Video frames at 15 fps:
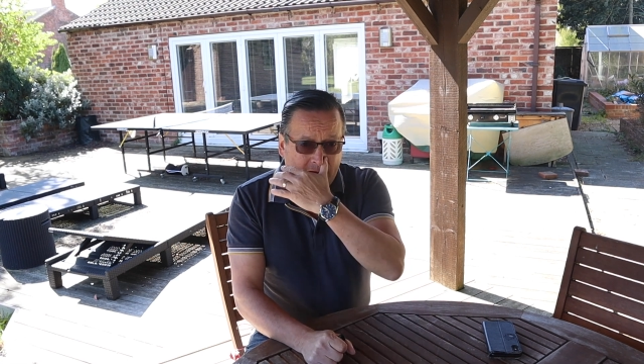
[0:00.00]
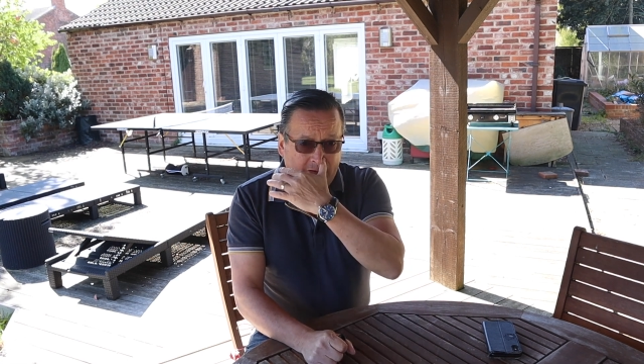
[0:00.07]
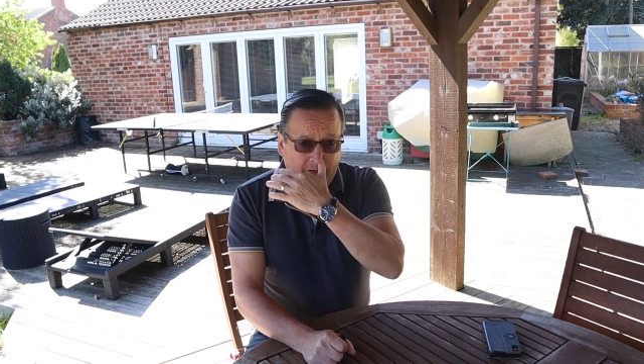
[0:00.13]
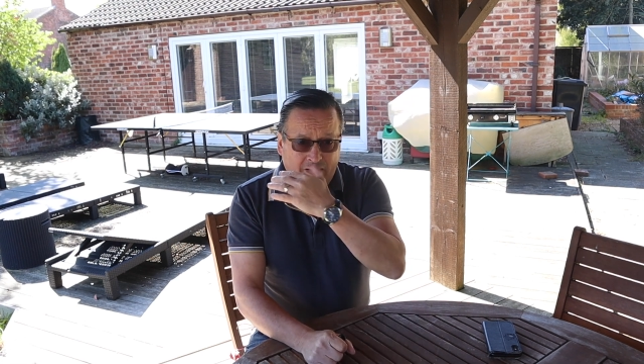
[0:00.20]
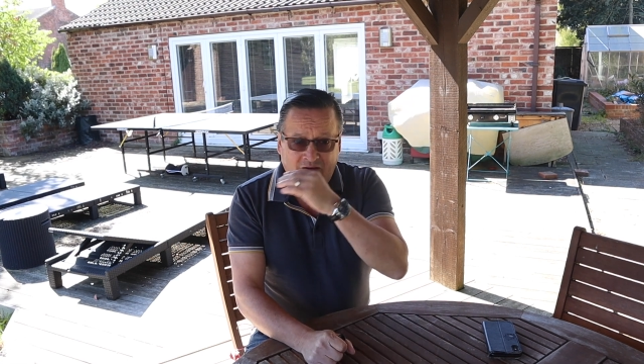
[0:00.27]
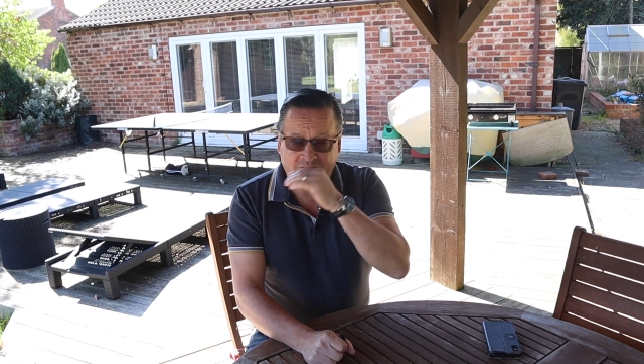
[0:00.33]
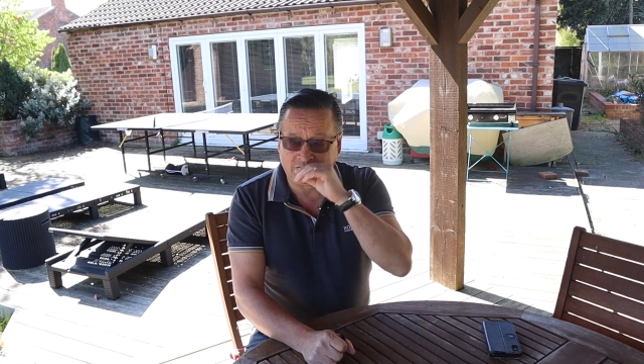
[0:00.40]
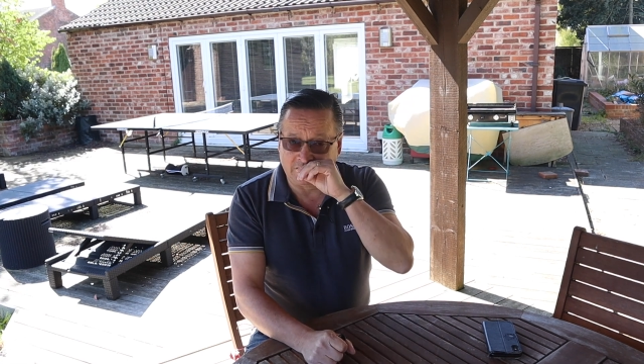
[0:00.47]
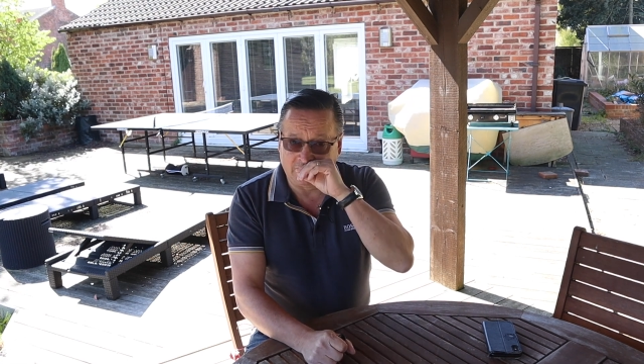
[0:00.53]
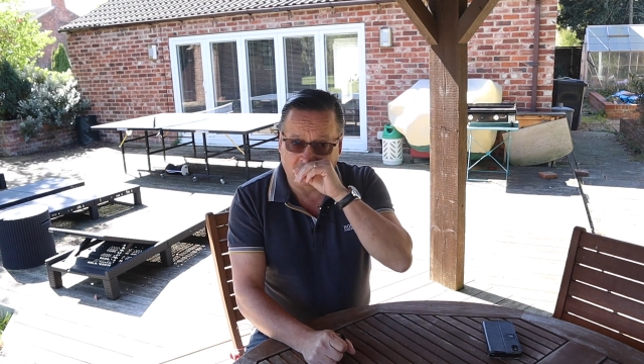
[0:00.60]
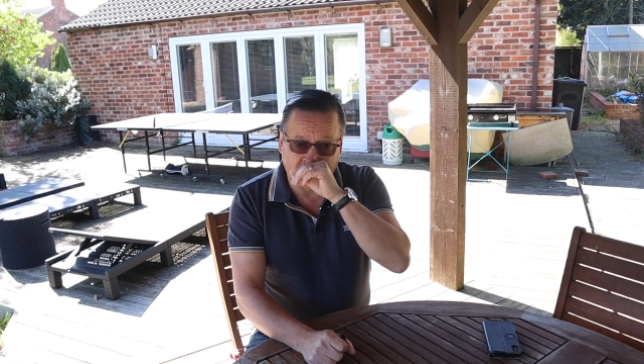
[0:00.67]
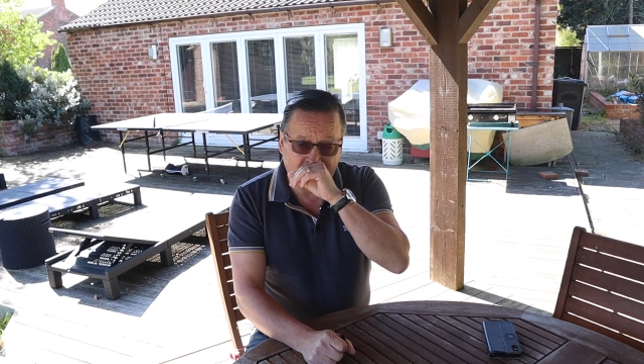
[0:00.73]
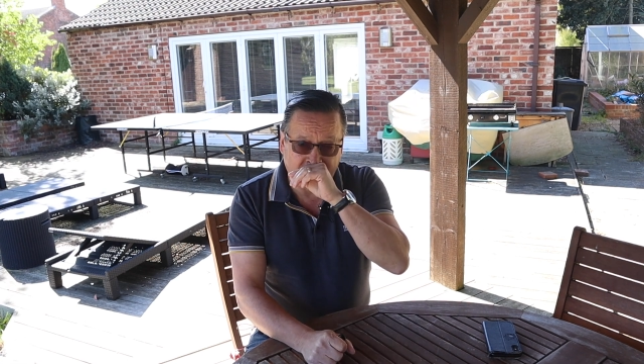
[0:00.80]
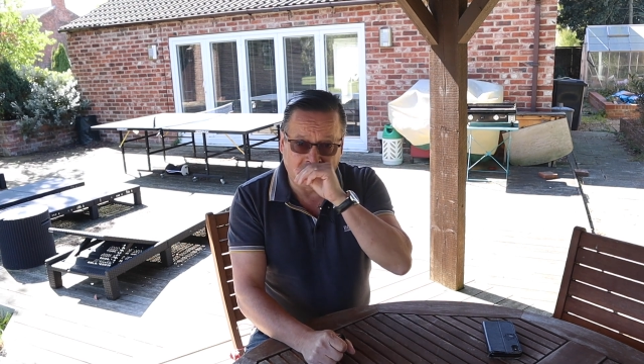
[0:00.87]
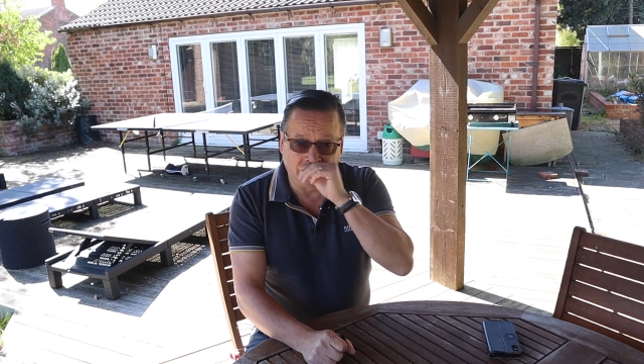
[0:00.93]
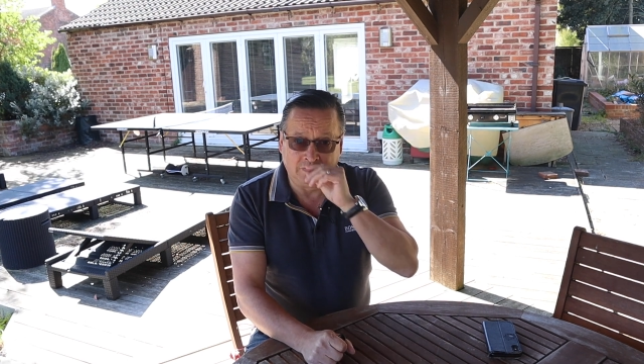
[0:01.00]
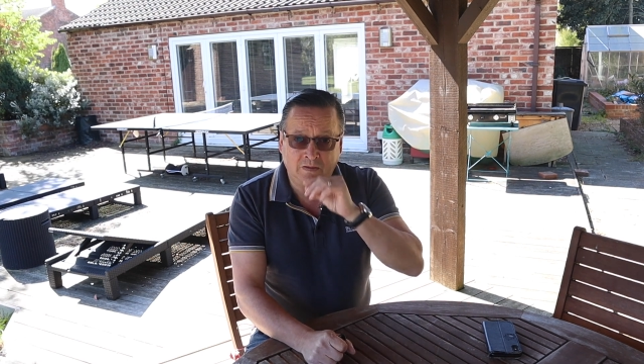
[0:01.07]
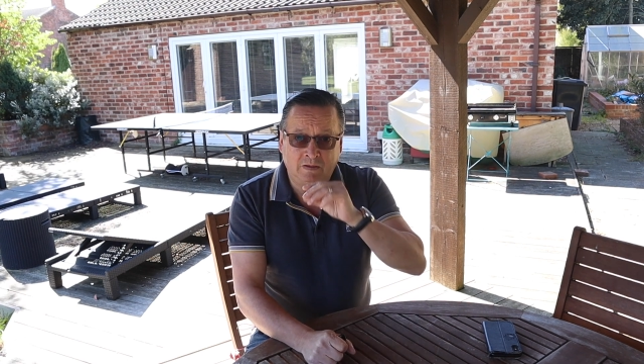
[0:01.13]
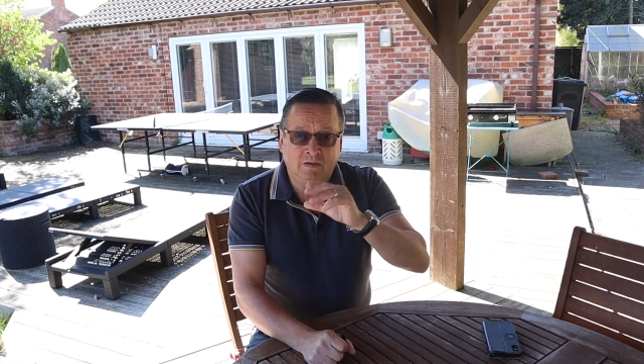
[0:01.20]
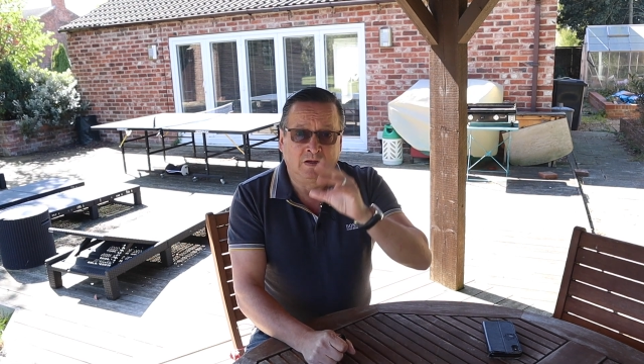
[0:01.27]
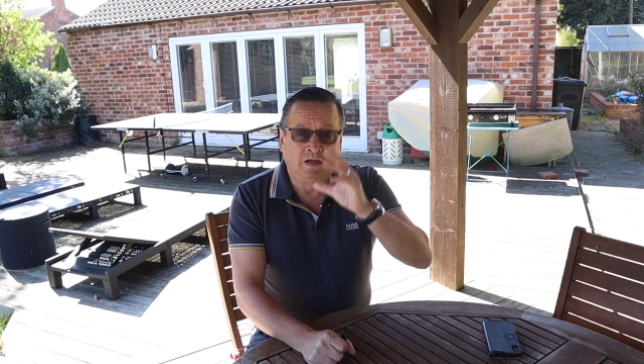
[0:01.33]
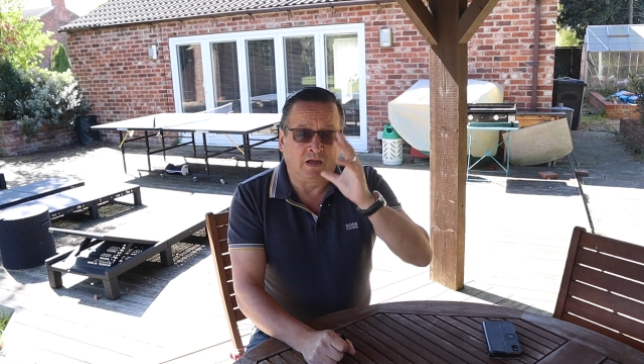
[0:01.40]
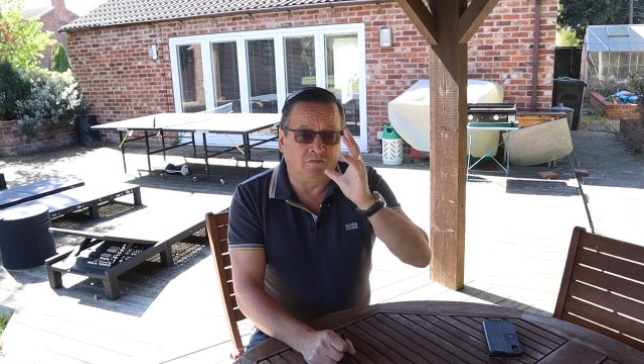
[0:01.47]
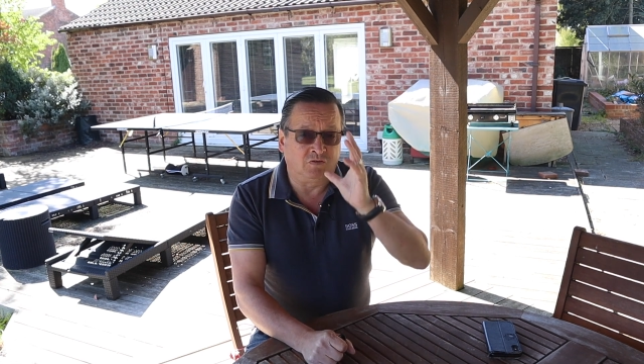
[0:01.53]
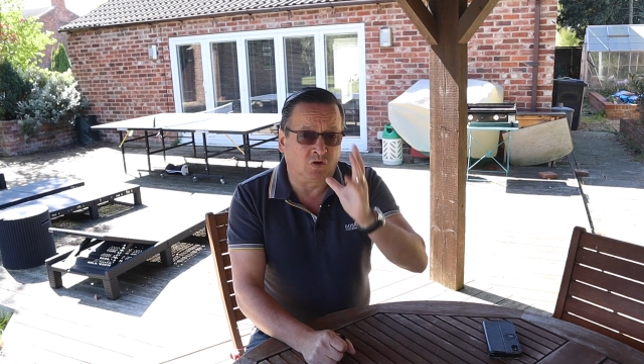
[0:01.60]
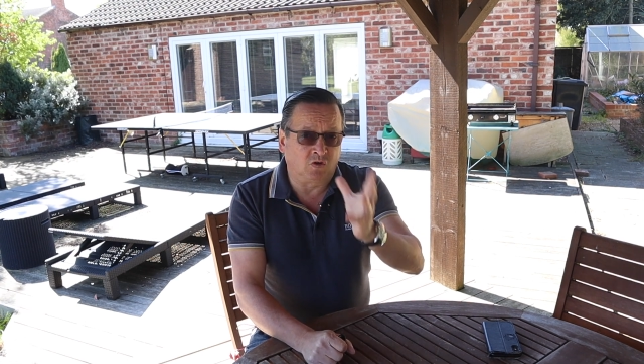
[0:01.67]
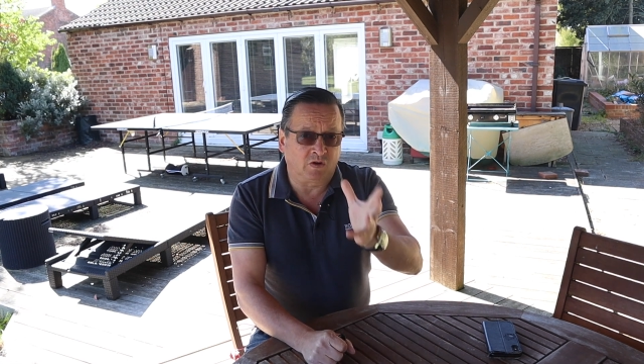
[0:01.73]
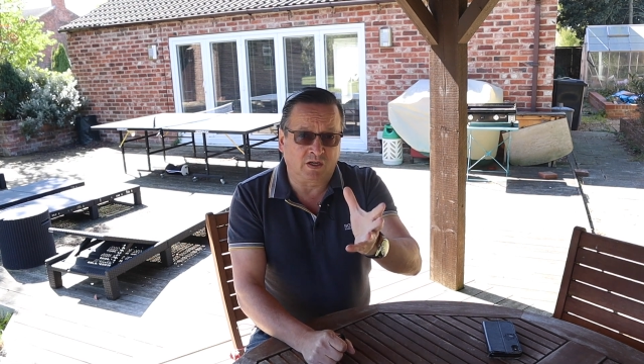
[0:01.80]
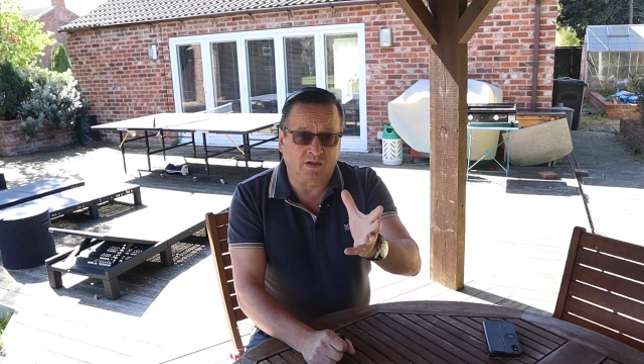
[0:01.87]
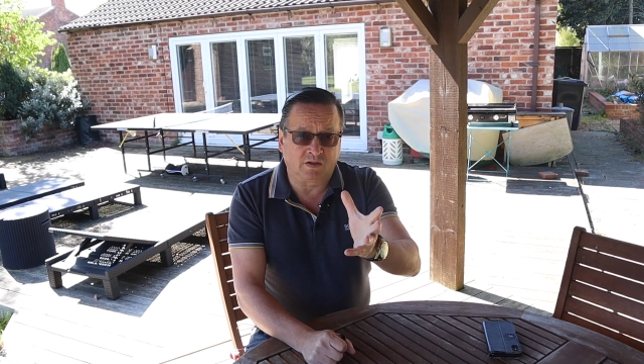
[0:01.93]
Love to help you. If you've
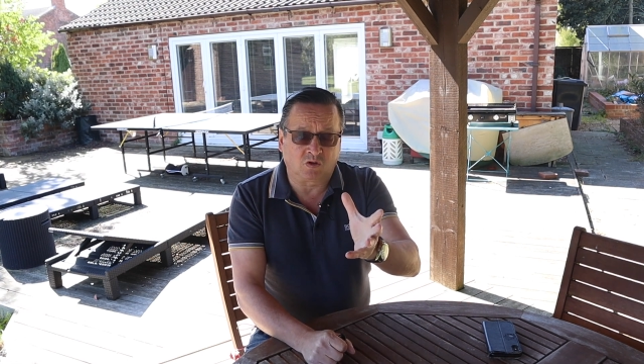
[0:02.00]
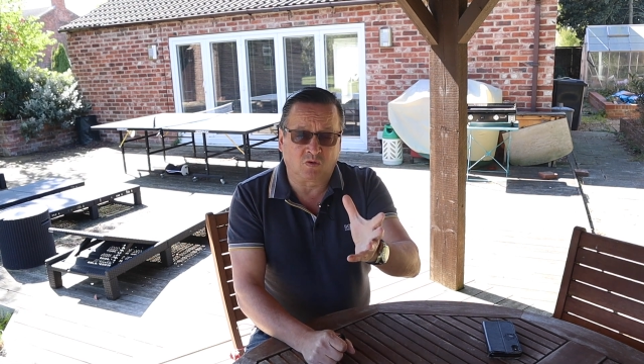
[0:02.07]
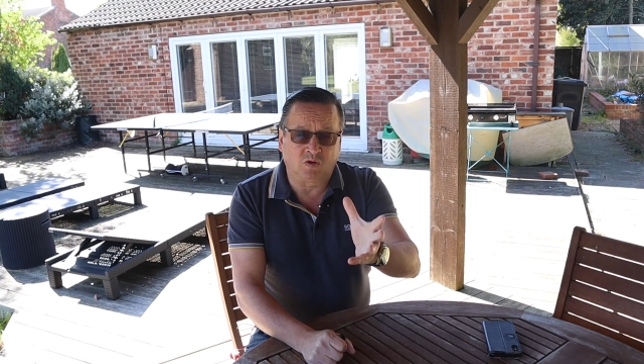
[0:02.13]
got any other